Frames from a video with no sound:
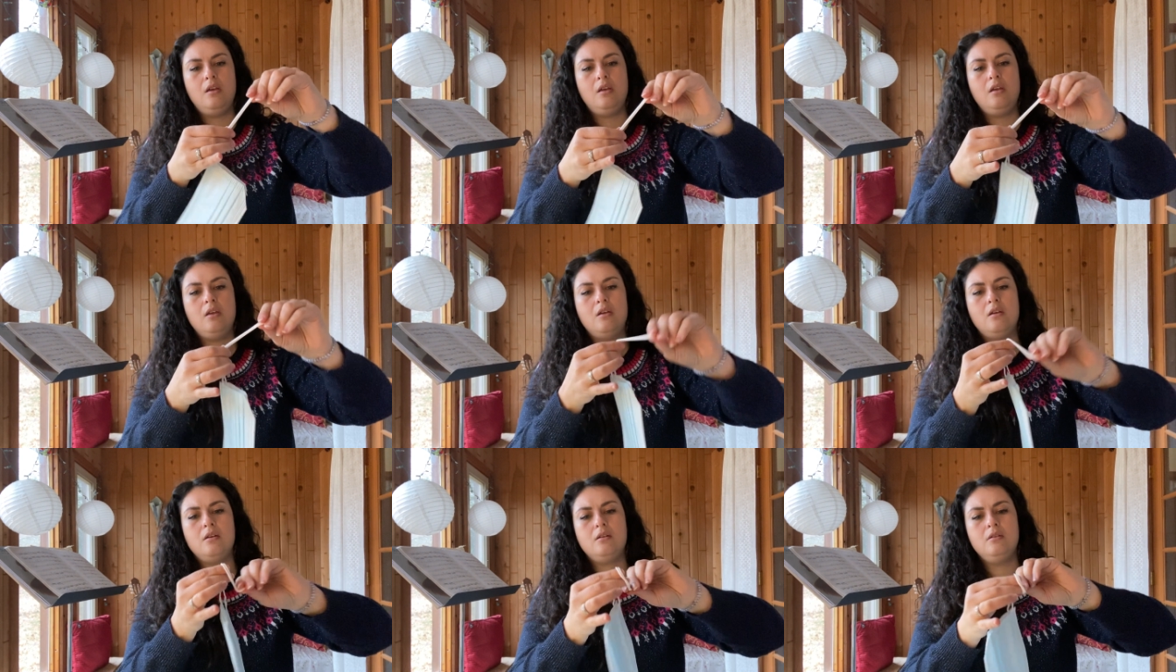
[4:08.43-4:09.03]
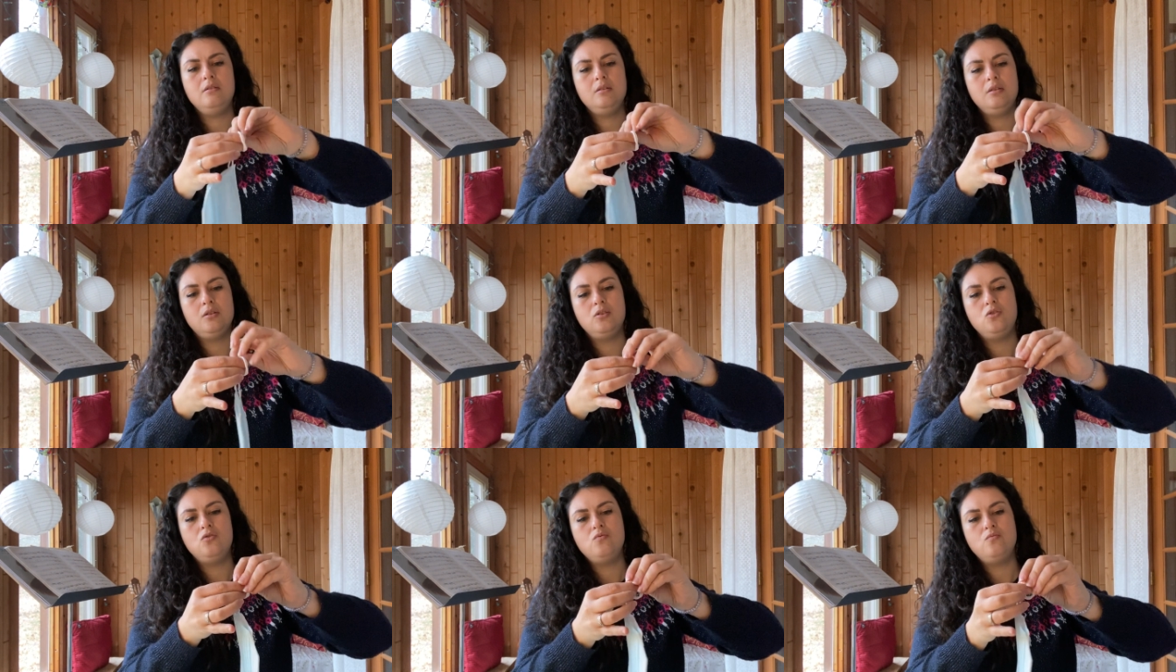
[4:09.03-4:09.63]
And
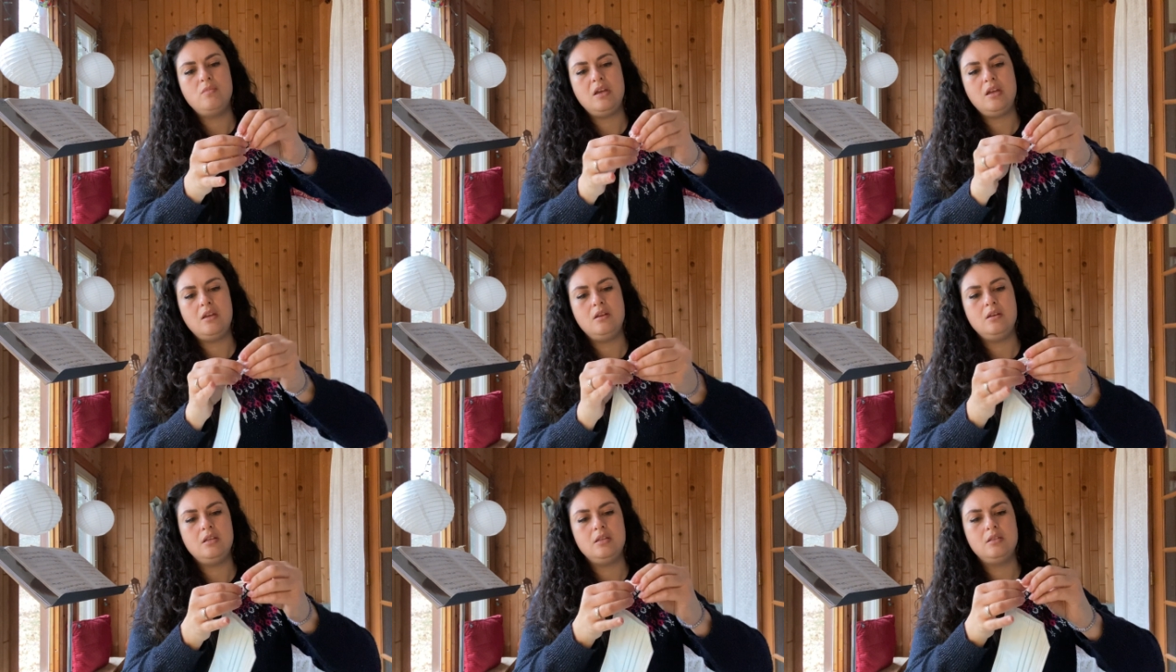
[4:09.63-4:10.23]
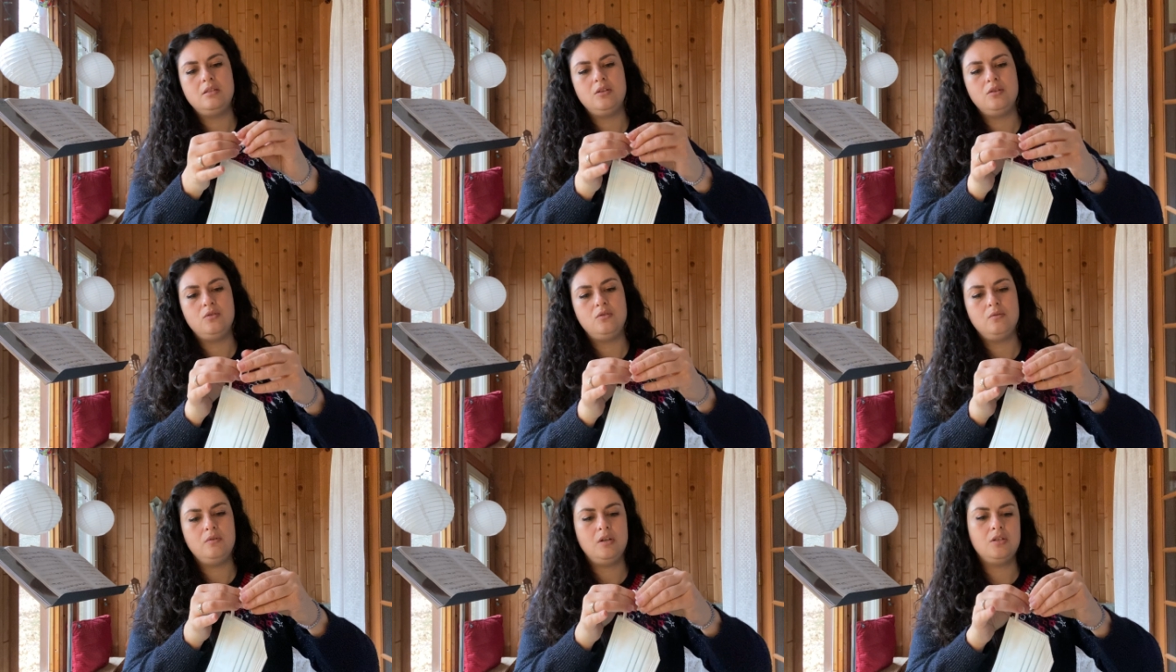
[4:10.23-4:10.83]
you may need
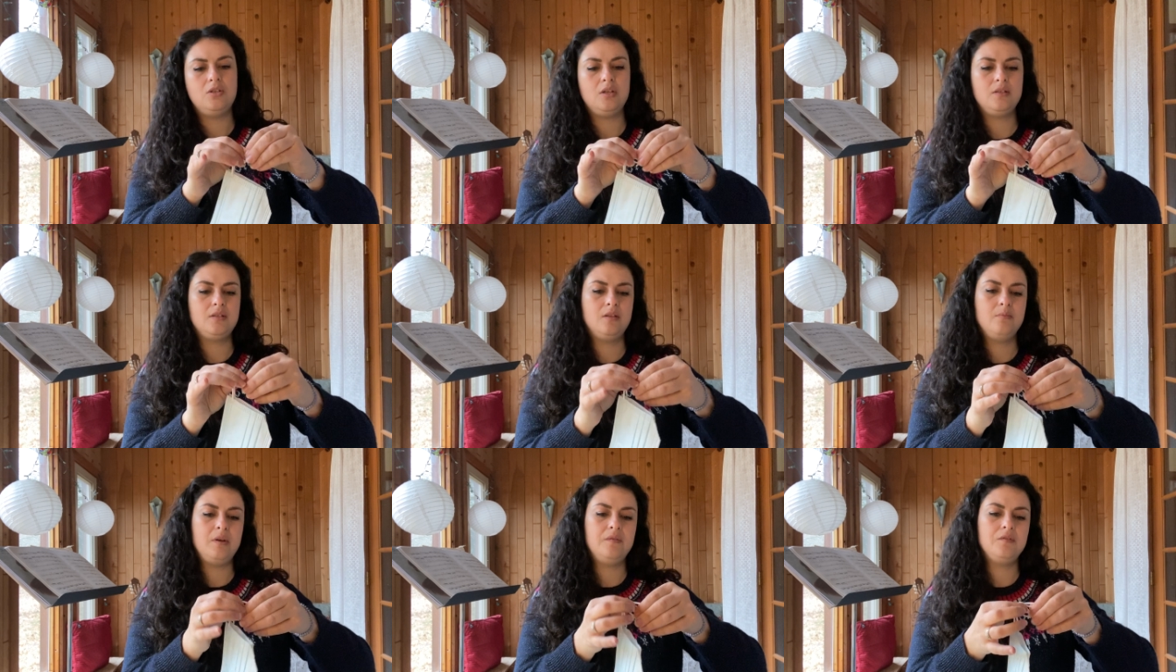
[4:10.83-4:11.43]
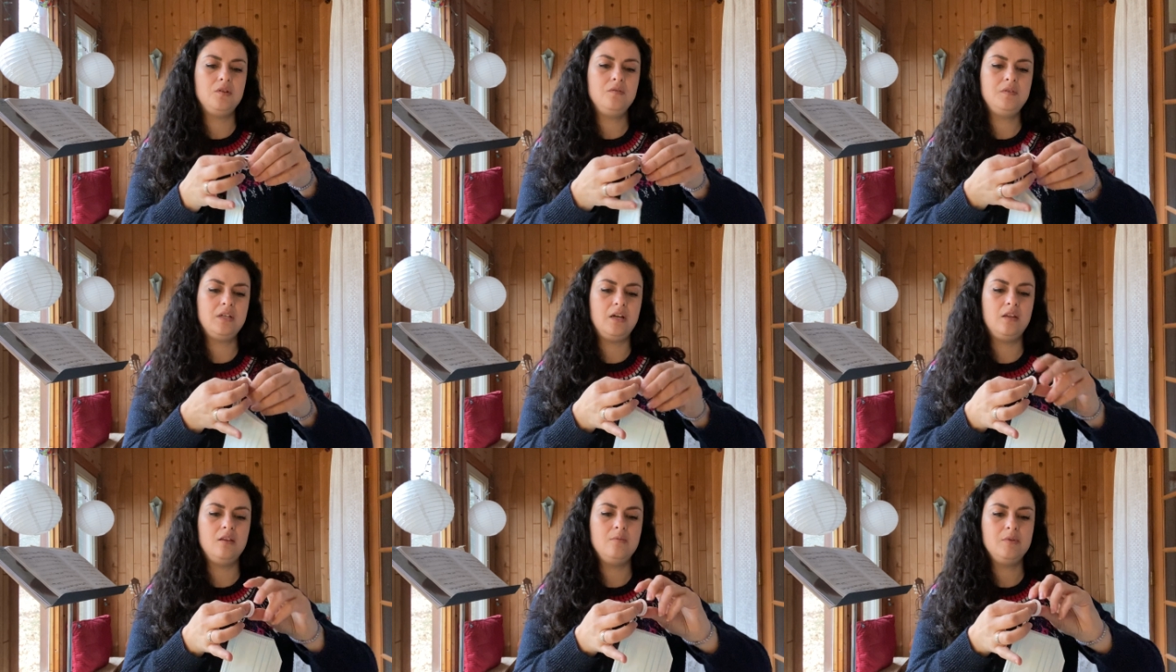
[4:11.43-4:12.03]
to adjust them after you've
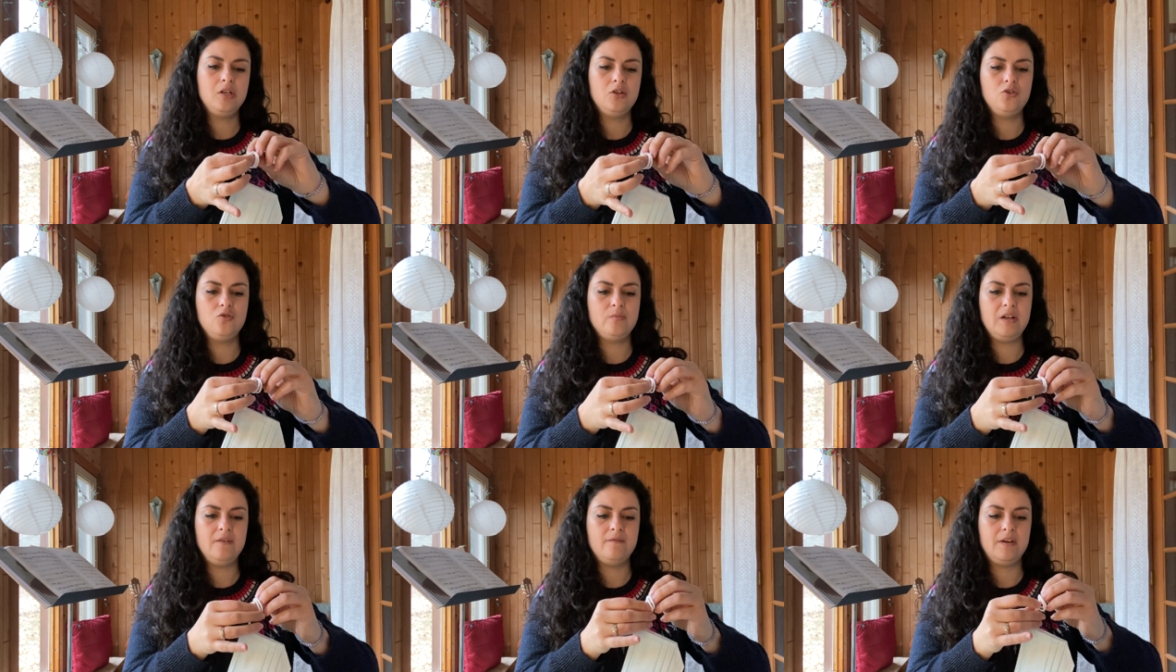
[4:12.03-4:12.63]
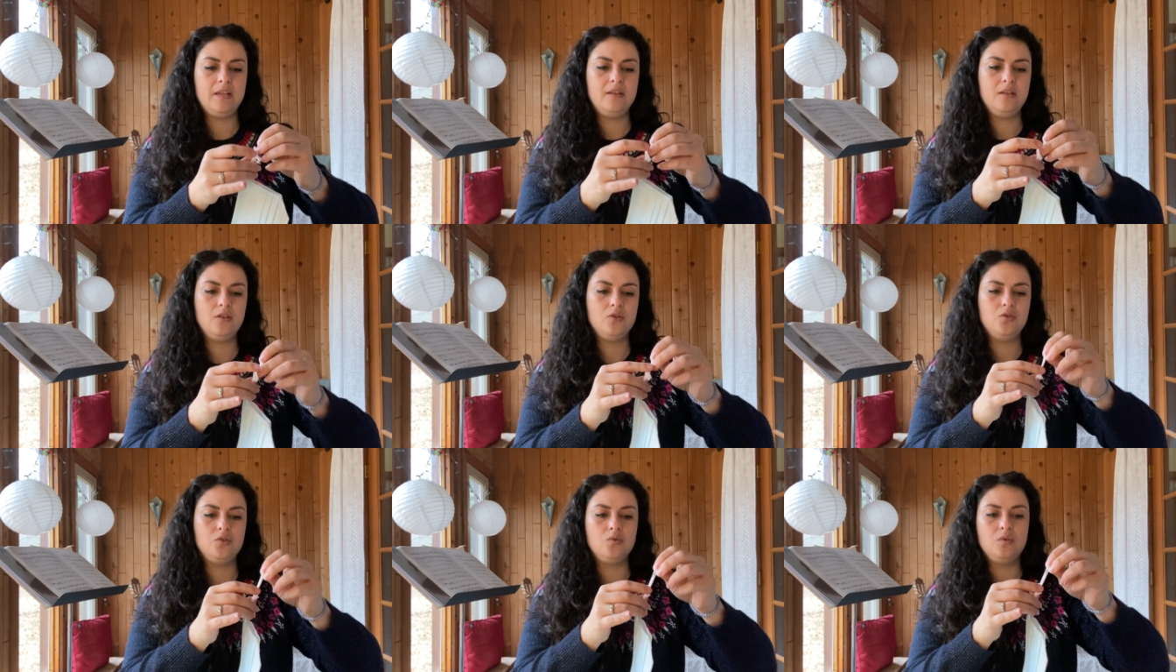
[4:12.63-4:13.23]
tied them because you might find that
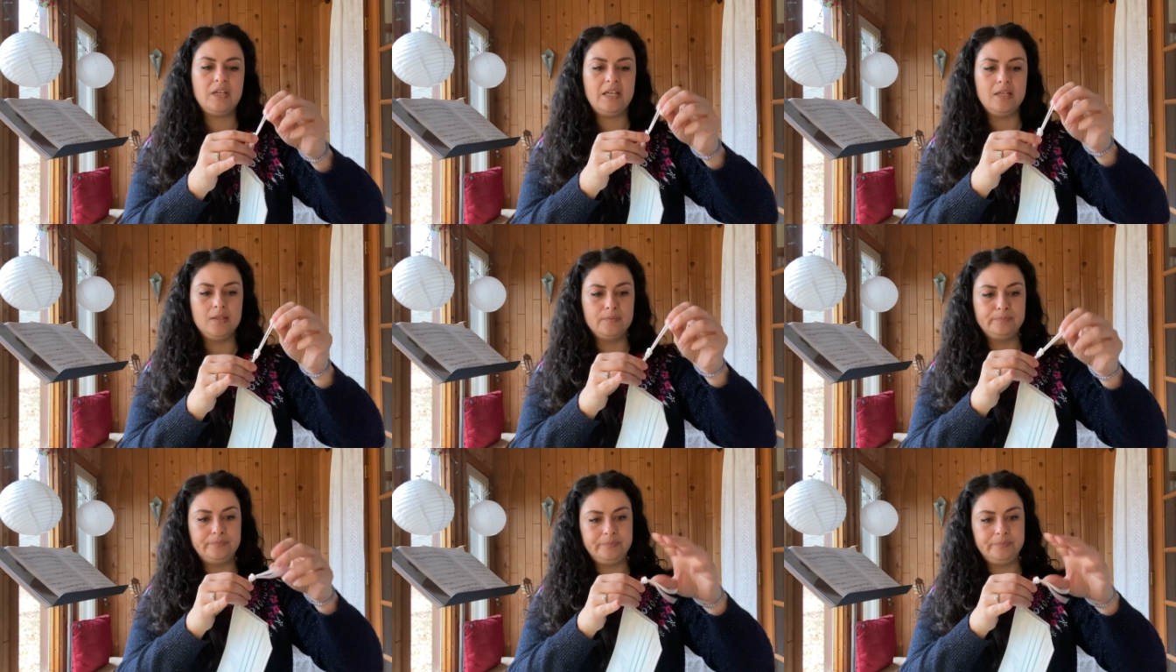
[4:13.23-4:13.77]
they're too tight.